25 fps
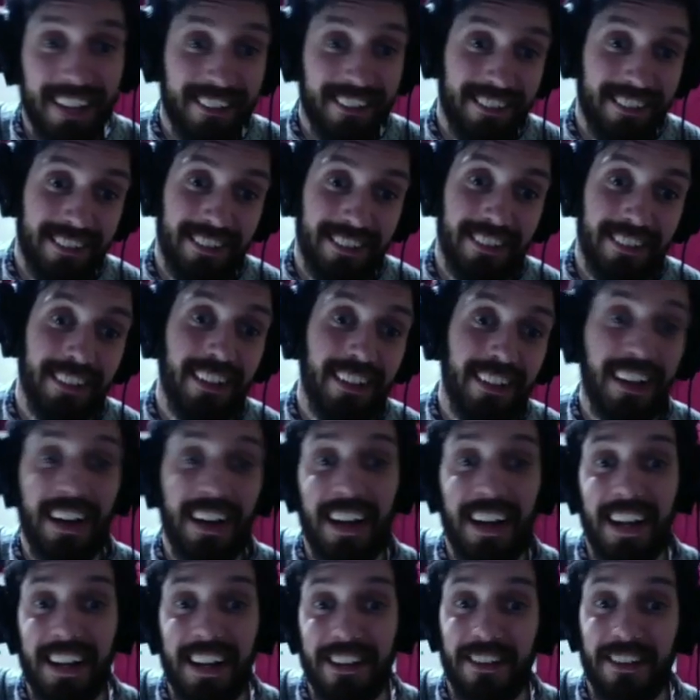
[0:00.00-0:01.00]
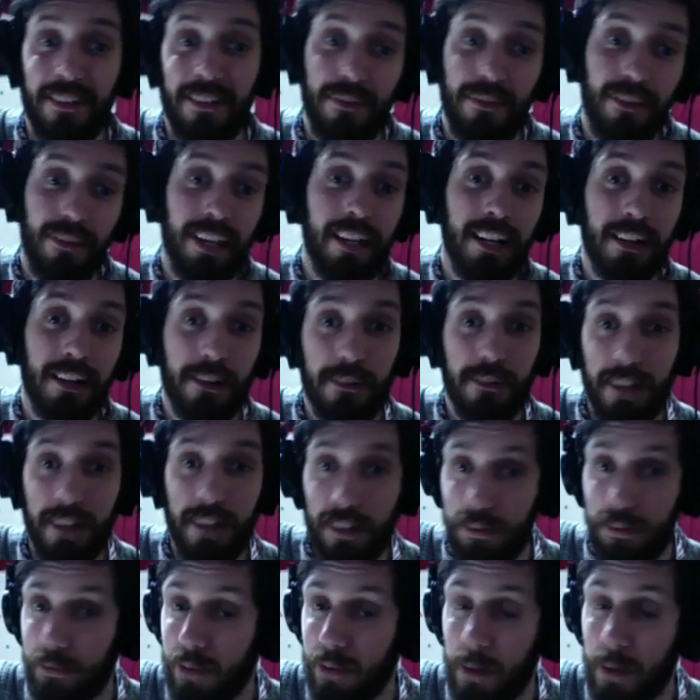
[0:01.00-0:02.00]
Slide your finger
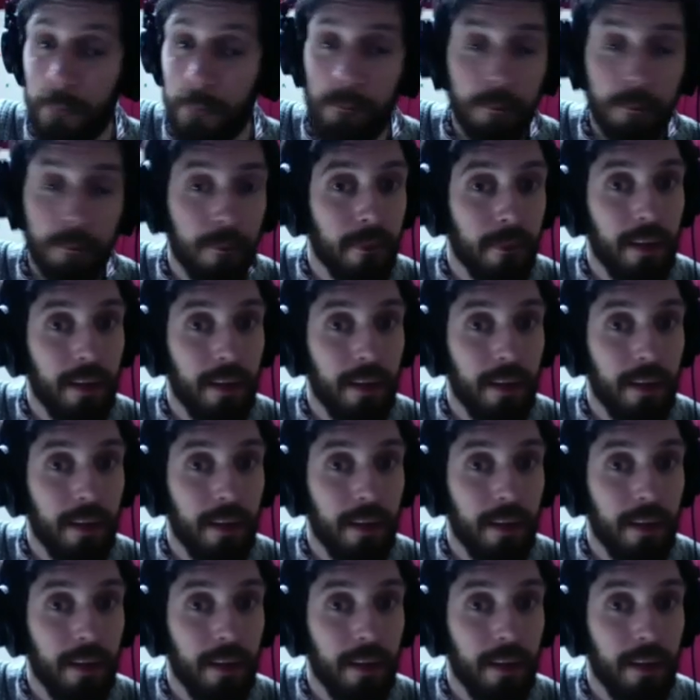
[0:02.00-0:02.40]
around the fret,